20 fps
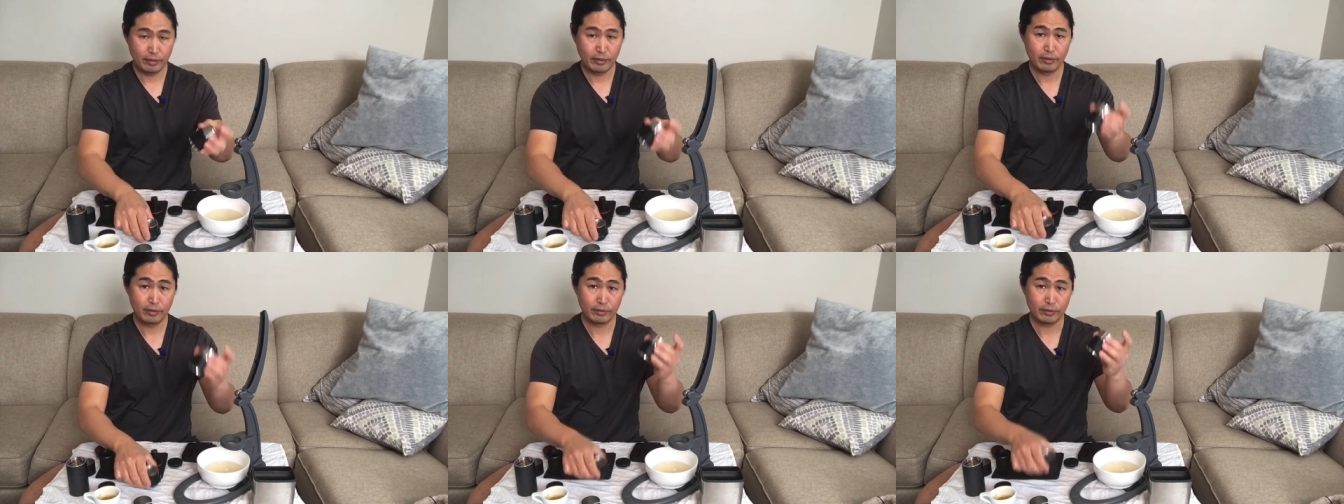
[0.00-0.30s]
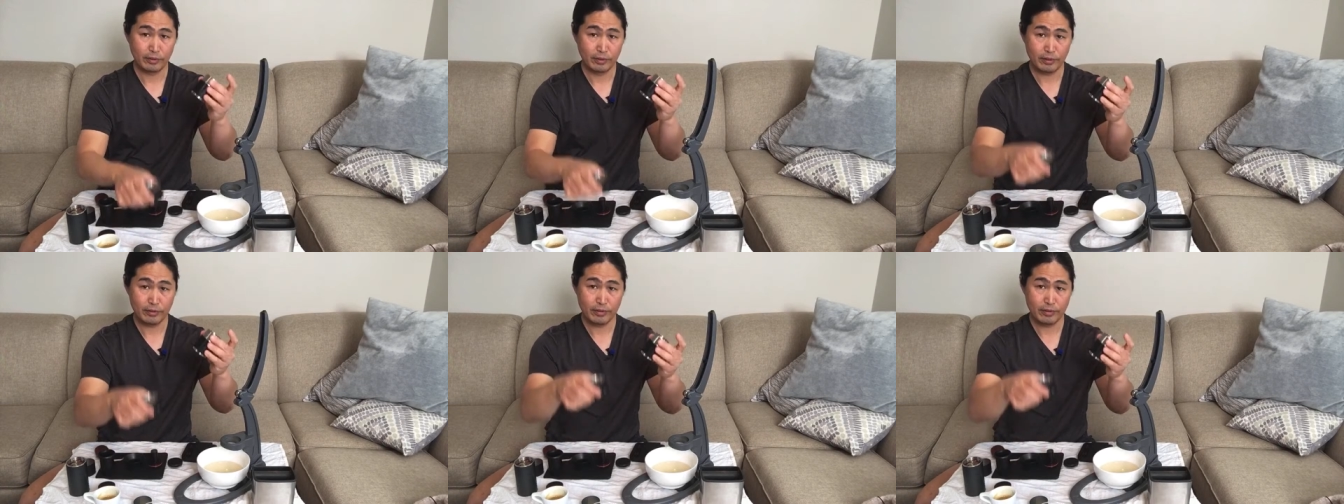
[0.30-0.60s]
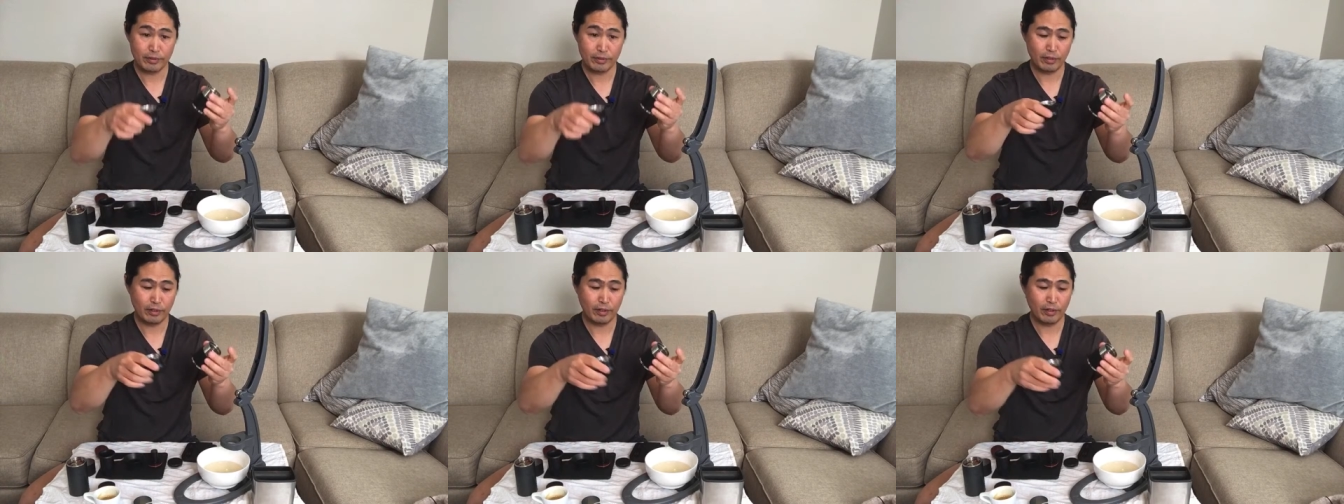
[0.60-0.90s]
So this
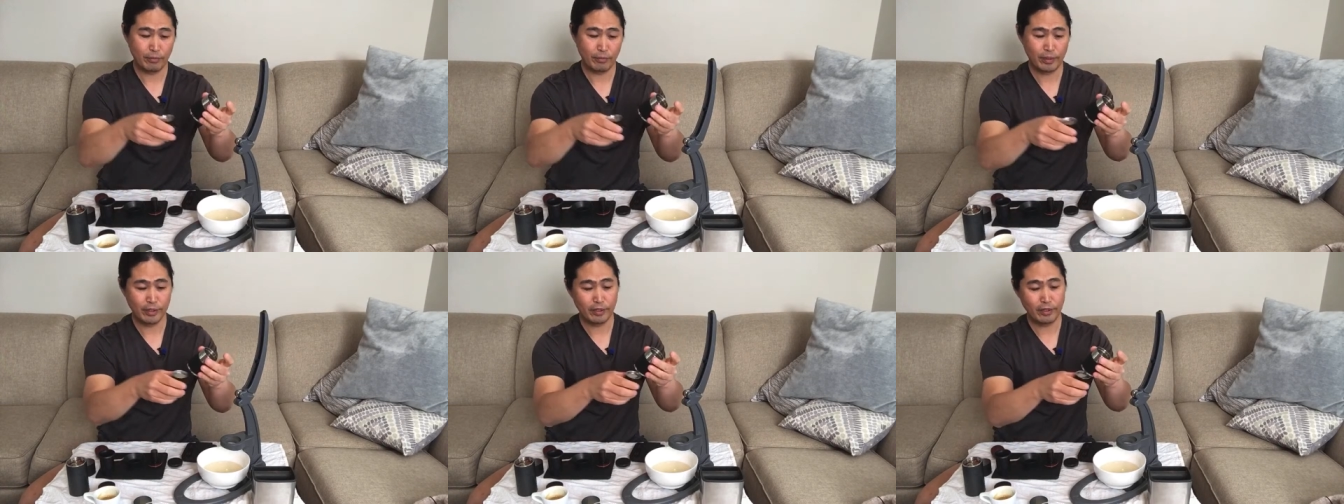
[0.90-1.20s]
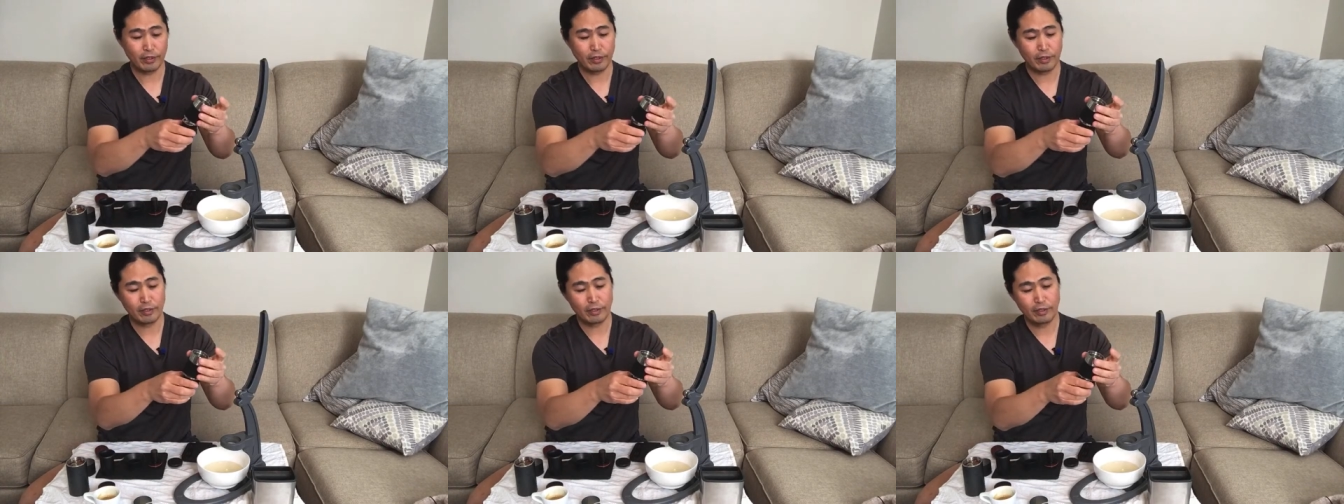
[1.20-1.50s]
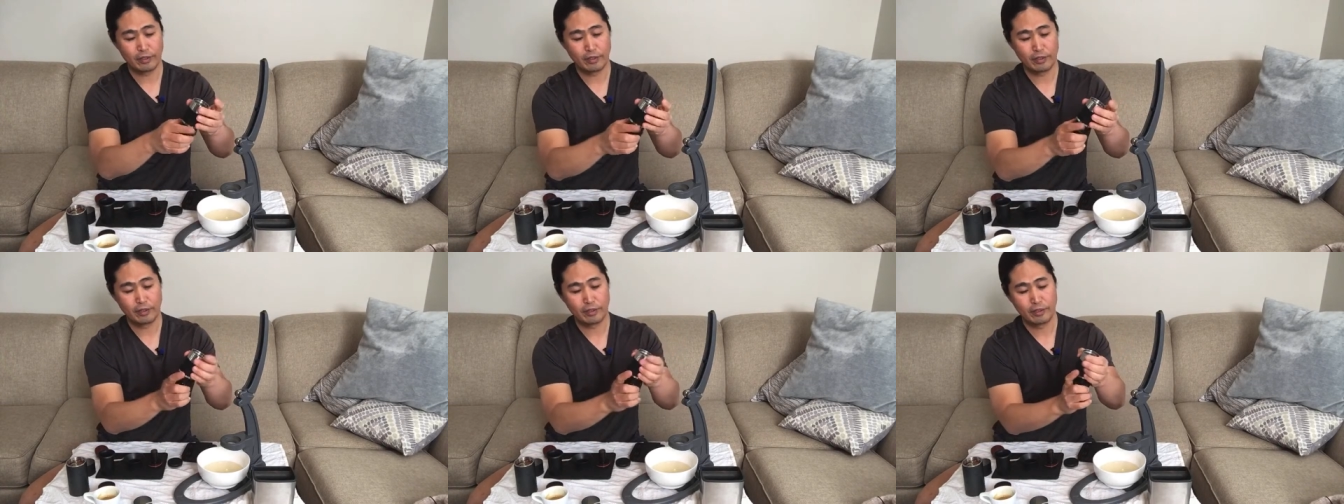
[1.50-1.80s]
is the regular
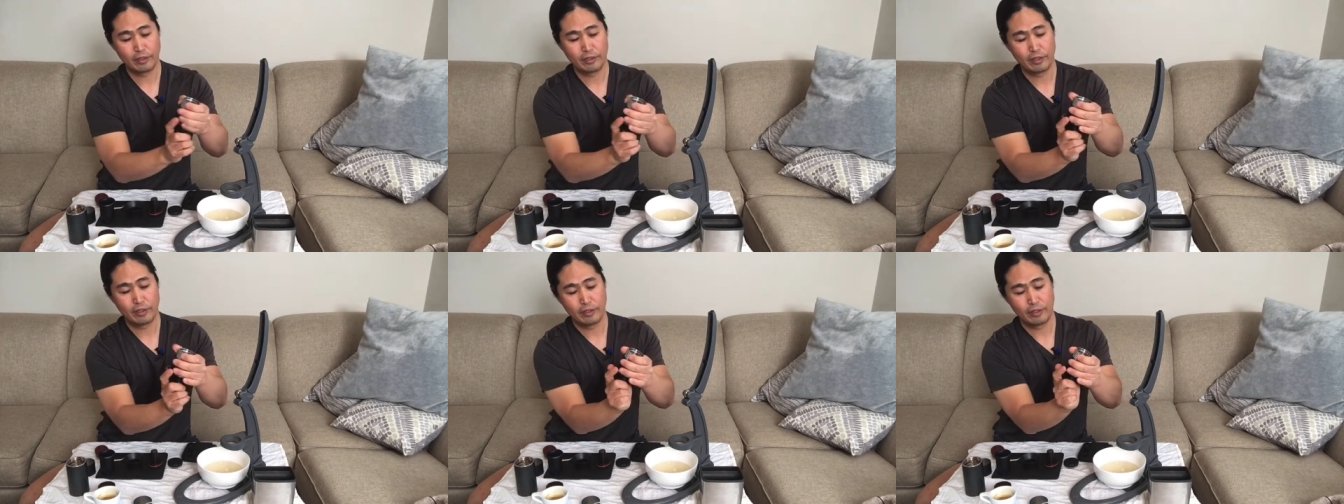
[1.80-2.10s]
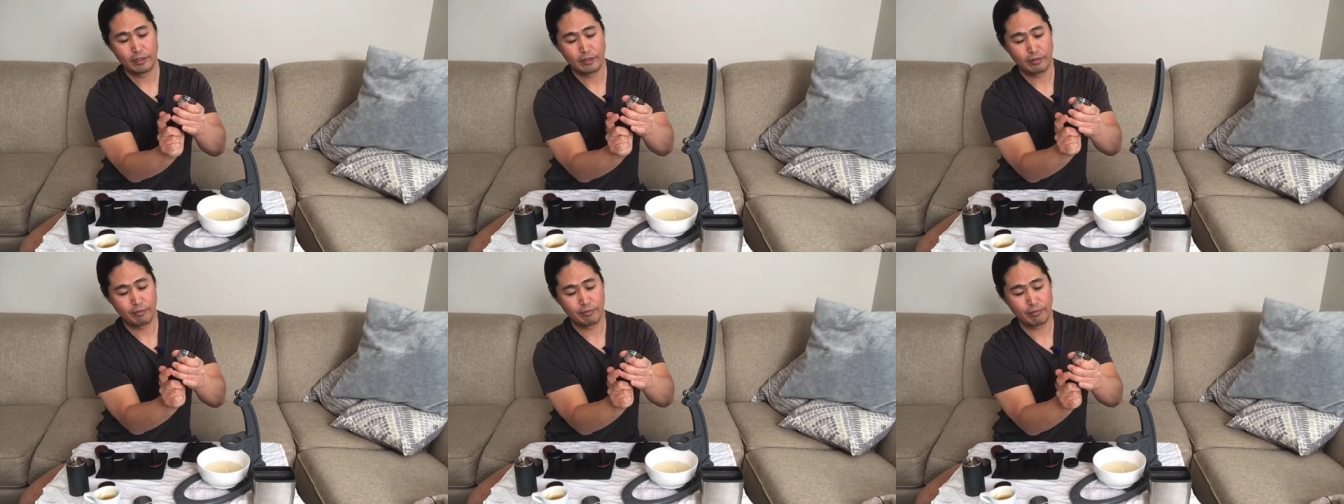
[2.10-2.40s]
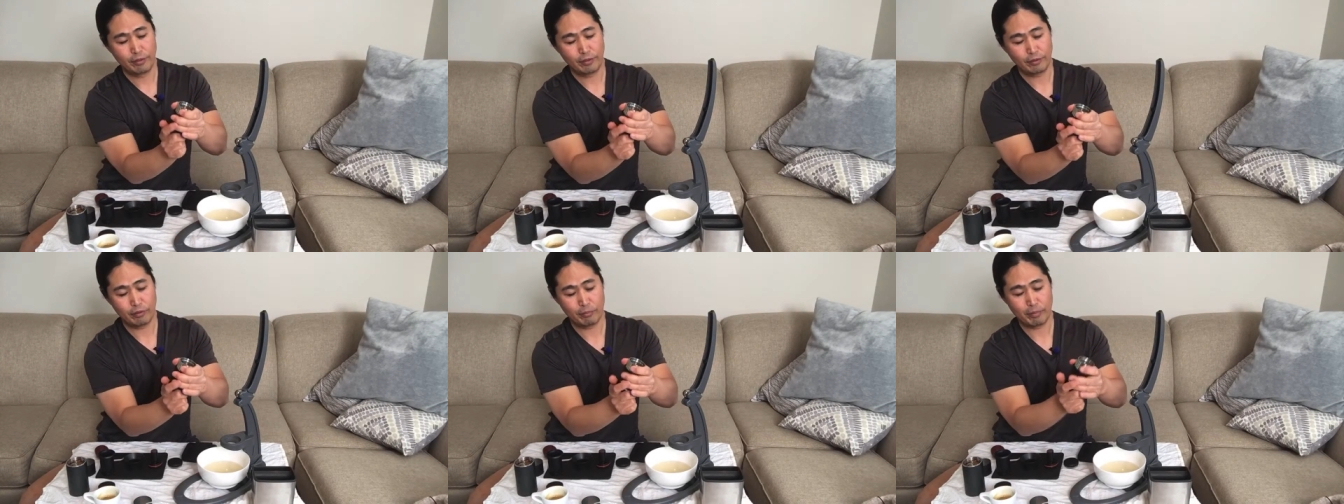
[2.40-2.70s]

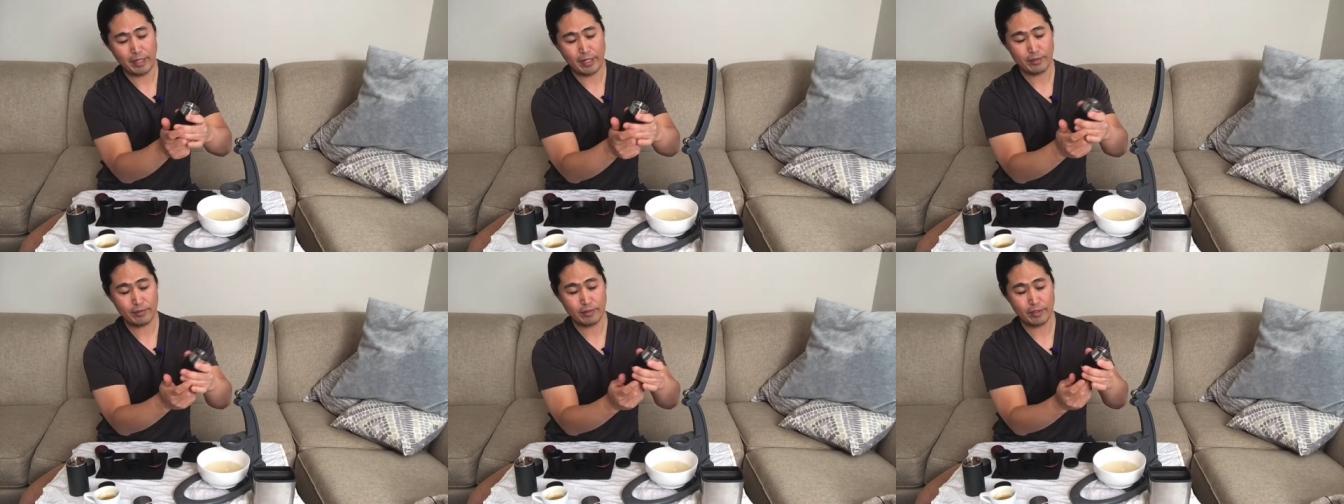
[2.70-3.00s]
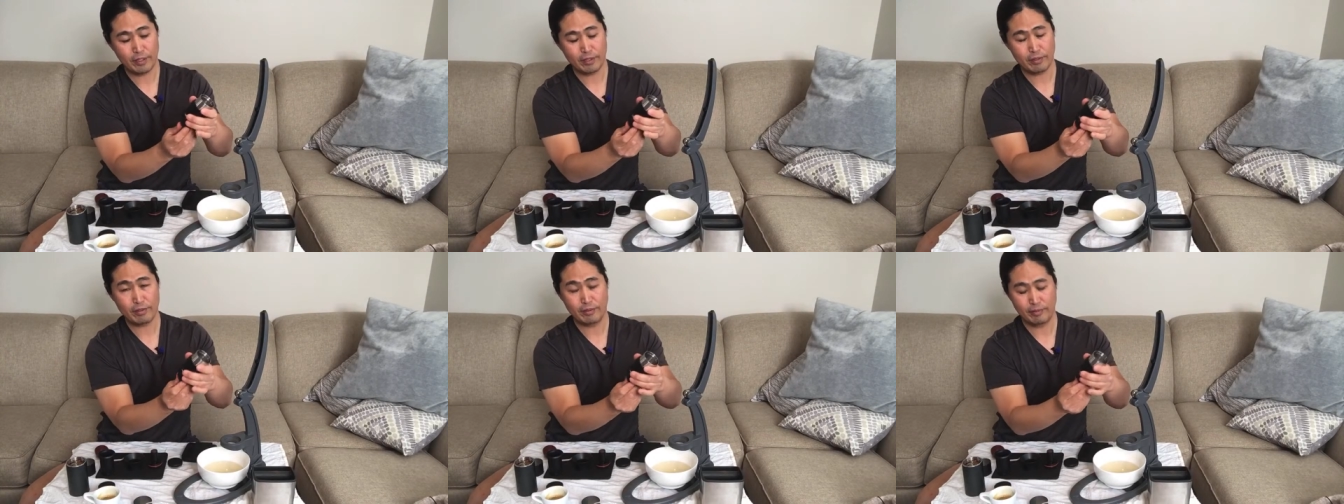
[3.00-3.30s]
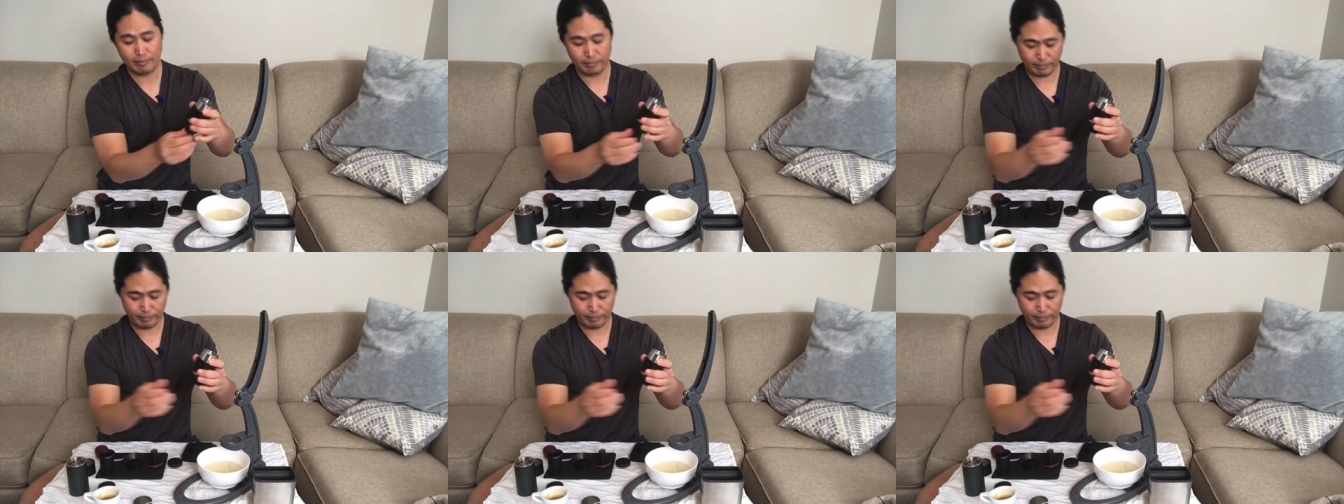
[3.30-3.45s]
filter basket.